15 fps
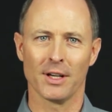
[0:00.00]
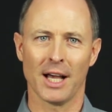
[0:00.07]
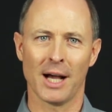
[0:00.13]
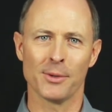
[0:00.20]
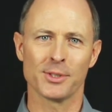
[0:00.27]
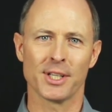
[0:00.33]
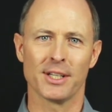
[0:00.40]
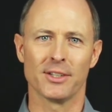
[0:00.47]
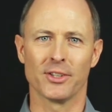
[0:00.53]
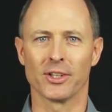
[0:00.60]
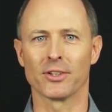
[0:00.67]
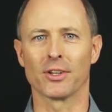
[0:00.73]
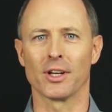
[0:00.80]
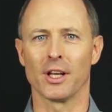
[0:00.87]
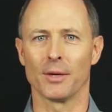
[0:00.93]
I was at a
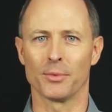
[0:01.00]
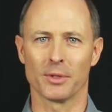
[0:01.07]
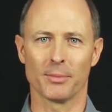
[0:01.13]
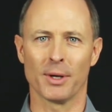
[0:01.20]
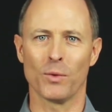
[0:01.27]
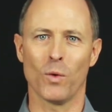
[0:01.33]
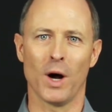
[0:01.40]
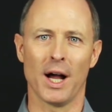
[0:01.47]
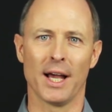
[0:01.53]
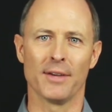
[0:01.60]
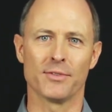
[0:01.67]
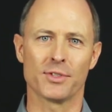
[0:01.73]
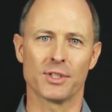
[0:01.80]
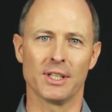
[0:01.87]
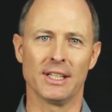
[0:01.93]
dinner club with my
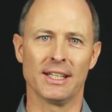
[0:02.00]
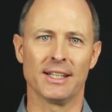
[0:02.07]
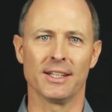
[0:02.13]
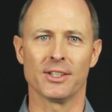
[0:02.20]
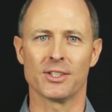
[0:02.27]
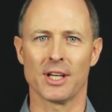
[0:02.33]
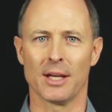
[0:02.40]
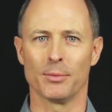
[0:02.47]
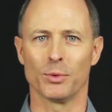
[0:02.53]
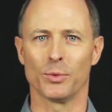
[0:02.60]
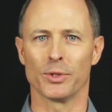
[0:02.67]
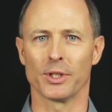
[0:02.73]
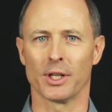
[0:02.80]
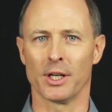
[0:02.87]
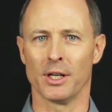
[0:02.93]
wife, seated at a table
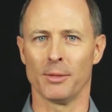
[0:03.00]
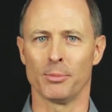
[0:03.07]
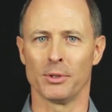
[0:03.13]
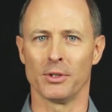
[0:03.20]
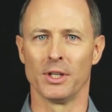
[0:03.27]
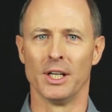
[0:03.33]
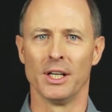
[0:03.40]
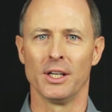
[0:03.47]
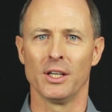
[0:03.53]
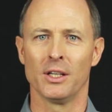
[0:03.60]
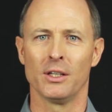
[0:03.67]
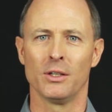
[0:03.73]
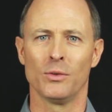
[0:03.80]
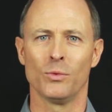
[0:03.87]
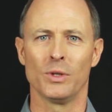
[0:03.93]
with a couple
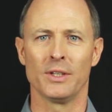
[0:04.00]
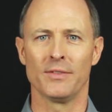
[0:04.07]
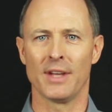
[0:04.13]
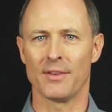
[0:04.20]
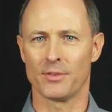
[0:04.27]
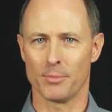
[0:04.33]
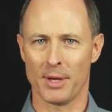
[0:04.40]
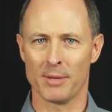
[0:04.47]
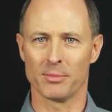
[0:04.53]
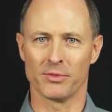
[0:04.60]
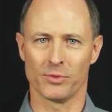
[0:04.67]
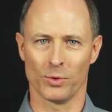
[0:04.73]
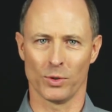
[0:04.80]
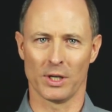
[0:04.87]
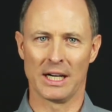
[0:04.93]
who we'd never met
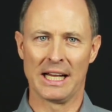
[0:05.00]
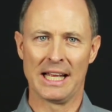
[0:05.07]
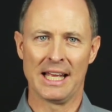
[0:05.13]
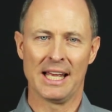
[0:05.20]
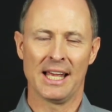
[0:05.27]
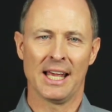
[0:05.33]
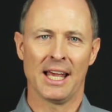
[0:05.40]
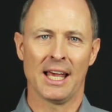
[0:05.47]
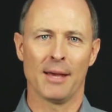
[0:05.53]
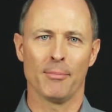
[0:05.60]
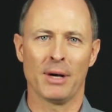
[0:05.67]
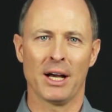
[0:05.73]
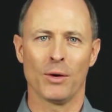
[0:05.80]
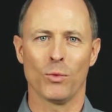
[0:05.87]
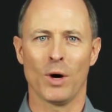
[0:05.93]
before. And
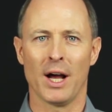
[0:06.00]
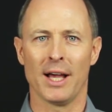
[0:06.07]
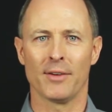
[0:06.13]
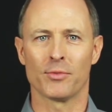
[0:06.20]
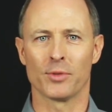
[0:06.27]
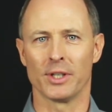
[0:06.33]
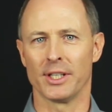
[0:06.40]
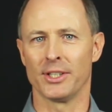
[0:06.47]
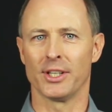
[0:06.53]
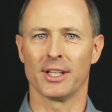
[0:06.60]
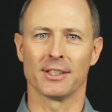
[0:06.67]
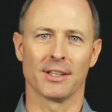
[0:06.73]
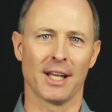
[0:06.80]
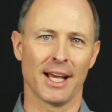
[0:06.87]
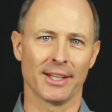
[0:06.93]
my wife really
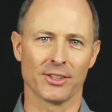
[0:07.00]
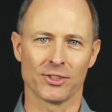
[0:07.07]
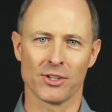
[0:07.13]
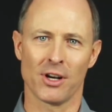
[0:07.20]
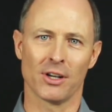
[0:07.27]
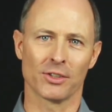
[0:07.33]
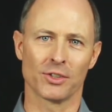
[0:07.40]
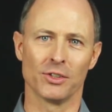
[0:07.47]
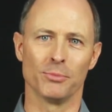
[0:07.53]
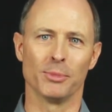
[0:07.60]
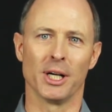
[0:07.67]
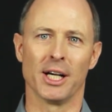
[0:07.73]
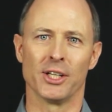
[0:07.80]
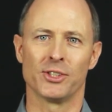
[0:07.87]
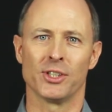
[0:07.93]
doesn't like to talk too
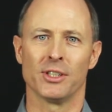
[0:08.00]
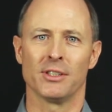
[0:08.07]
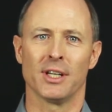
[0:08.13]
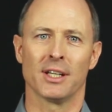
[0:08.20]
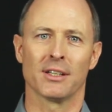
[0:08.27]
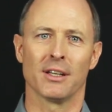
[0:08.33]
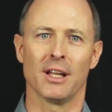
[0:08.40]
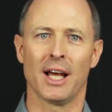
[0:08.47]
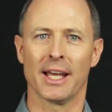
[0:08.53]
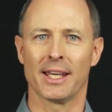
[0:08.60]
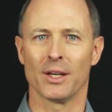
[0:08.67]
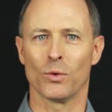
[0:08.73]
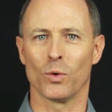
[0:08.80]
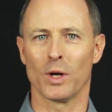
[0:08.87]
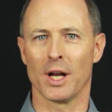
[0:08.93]
much and doesn't like
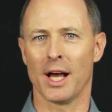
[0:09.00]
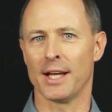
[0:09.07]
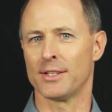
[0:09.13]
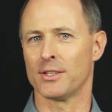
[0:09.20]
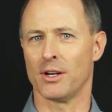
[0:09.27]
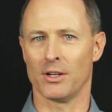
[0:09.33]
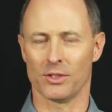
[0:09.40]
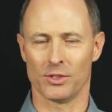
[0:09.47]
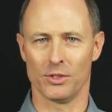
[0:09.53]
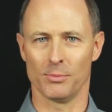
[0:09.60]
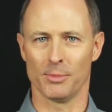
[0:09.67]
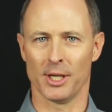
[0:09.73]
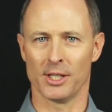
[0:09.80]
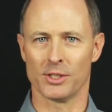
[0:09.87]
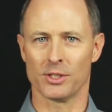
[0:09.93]
it when I talk too
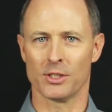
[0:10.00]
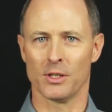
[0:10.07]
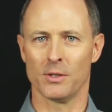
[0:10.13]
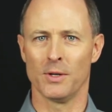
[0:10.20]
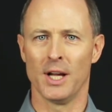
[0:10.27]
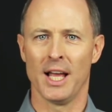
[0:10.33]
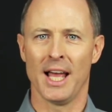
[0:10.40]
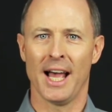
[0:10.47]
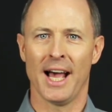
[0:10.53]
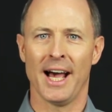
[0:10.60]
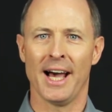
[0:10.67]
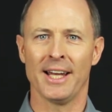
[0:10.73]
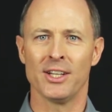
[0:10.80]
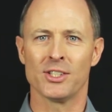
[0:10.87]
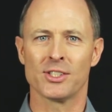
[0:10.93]
much, so
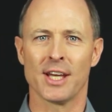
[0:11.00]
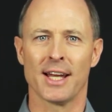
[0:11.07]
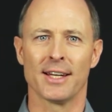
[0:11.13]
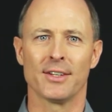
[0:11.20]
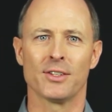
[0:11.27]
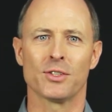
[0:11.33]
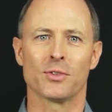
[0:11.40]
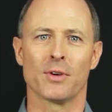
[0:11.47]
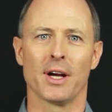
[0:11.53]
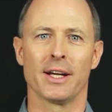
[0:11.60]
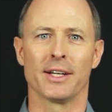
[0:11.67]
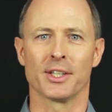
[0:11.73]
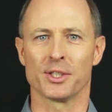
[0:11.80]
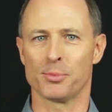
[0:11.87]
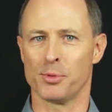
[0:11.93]
I decided to try
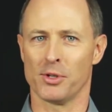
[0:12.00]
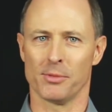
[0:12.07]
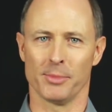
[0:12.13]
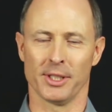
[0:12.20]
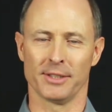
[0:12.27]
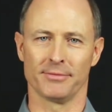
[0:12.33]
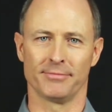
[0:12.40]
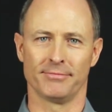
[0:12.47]
an experiment.